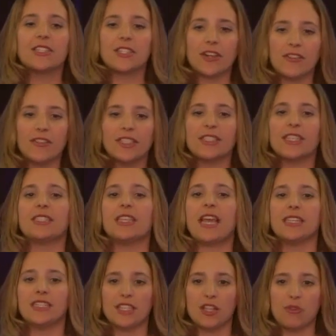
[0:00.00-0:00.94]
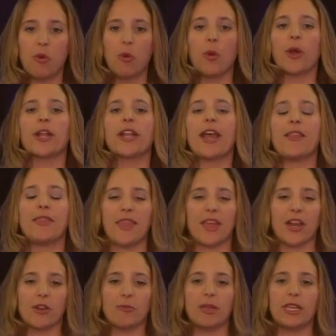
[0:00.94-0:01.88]
services and support and
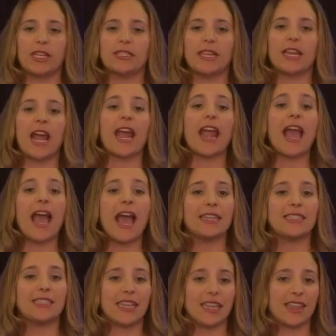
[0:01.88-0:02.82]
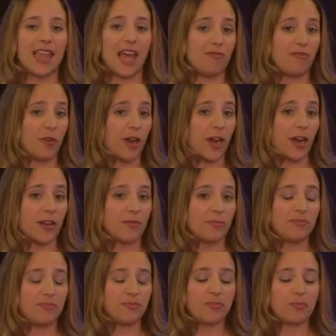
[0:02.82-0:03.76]
therapies, and I had to get that for her.
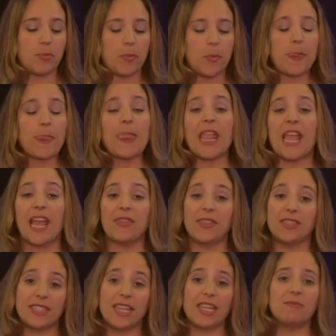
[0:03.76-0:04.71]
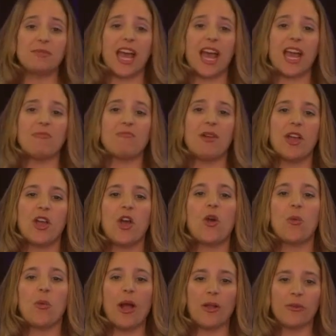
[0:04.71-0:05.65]
At the same time,
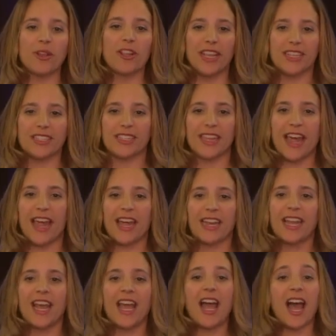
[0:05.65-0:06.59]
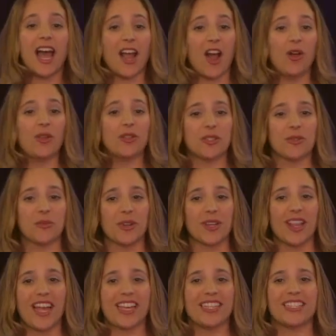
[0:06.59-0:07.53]
while realizing that, I also
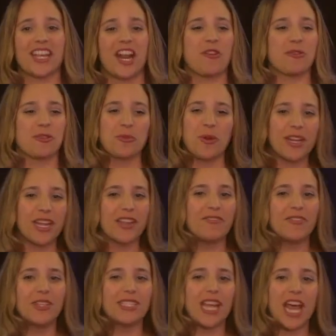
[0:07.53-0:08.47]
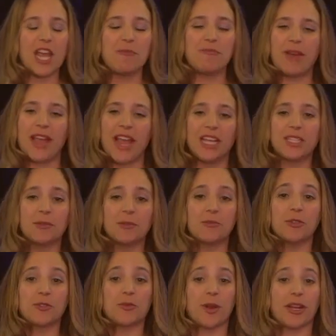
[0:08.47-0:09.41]
realized that I was working full-time. My
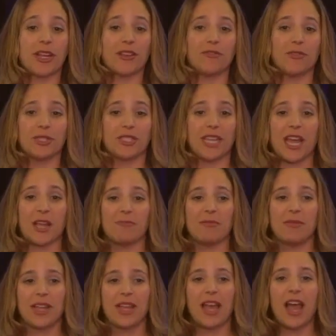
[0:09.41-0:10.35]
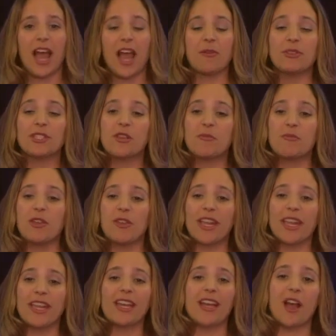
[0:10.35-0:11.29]
husband was working full-time. I was
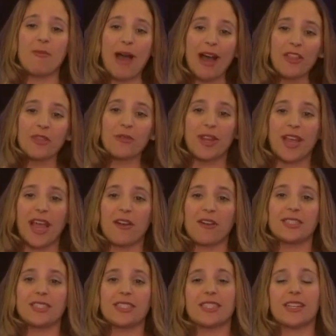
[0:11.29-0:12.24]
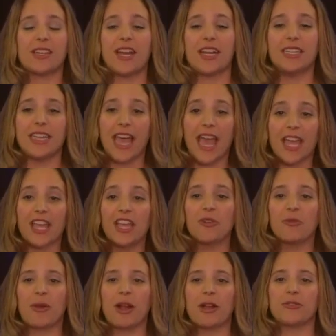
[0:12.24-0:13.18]
commuting about 3 hours a day,
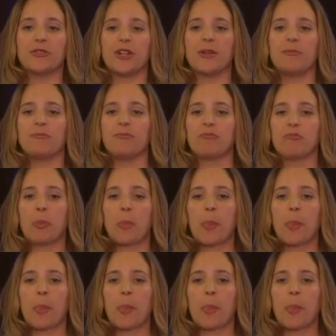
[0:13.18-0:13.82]
round trip,